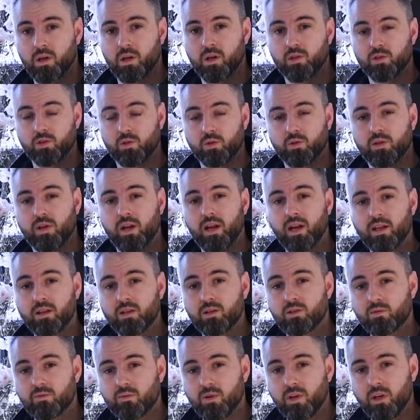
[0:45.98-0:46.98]
So today in
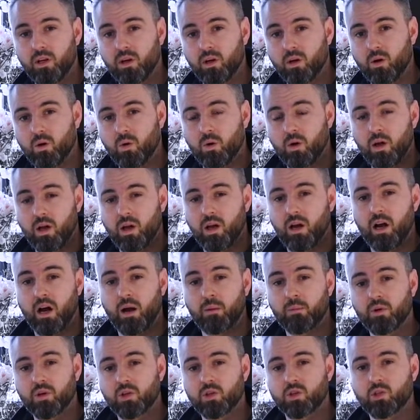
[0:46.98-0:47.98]
this video, I'm
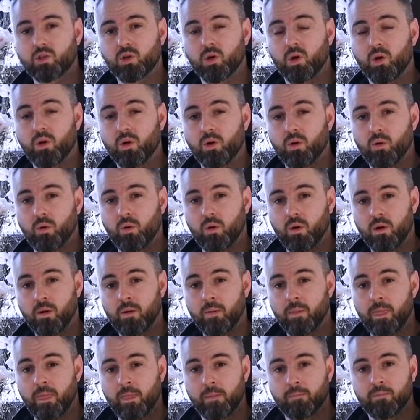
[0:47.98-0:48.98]
going to show you
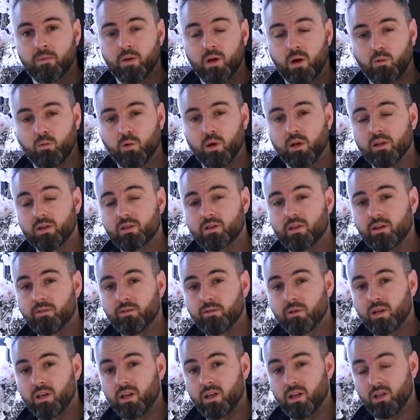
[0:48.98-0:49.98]
a
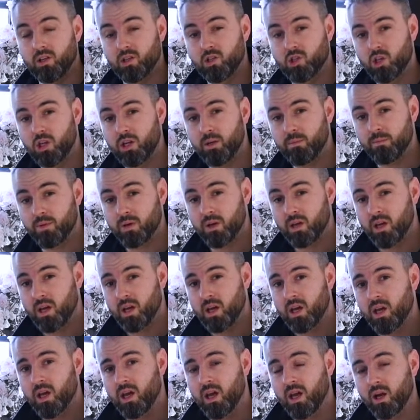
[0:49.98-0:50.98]
relatively cheap
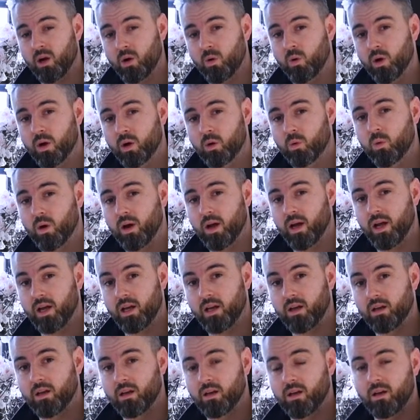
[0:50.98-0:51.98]
and quick
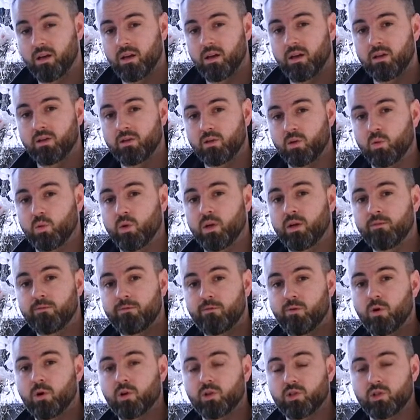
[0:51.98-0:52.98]
way to
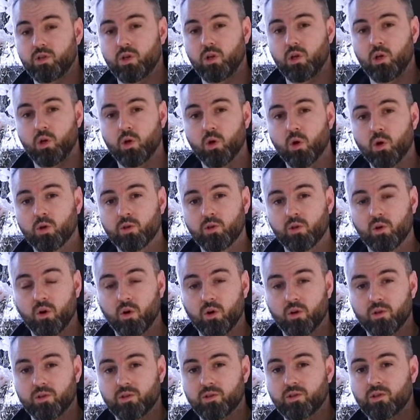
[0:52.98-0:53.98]
reinforce your
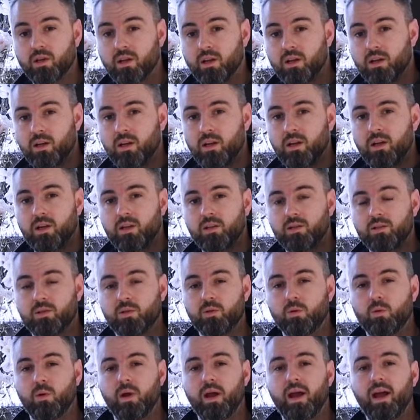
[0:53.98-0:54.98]
doors
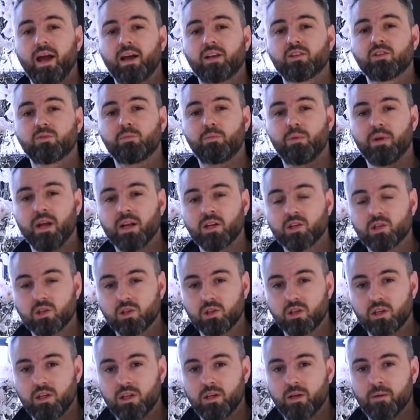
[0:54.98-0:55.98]
to
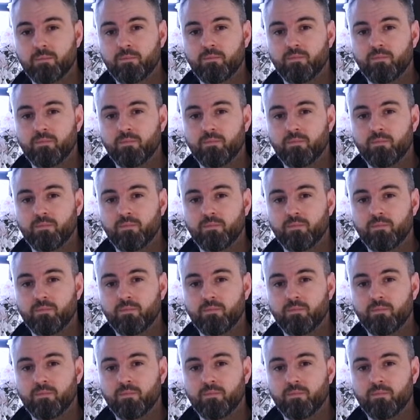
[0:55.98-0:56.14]
exponentially